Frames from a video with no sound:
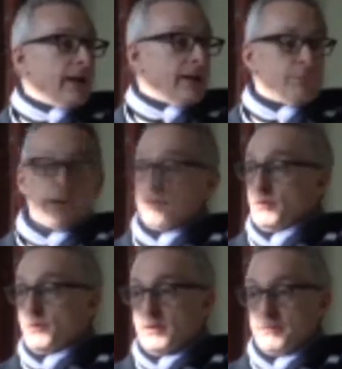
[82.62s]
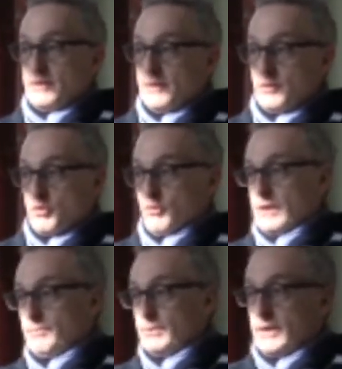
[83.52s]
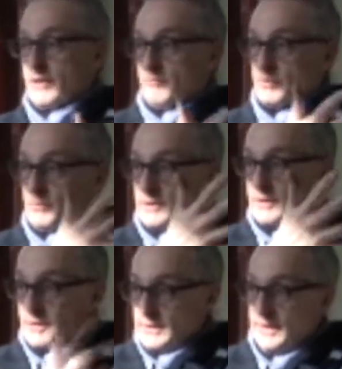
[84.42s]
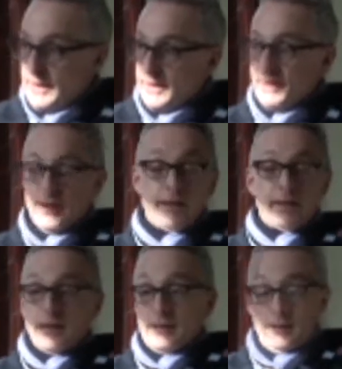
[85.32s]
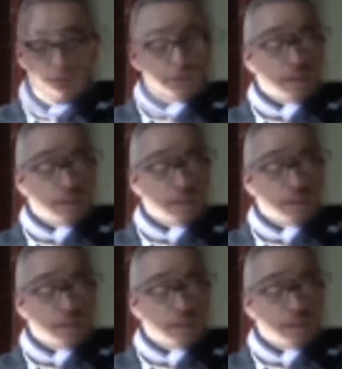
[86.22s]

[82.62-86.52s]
and it probably would have been incredibly comfortable and clean and, you know,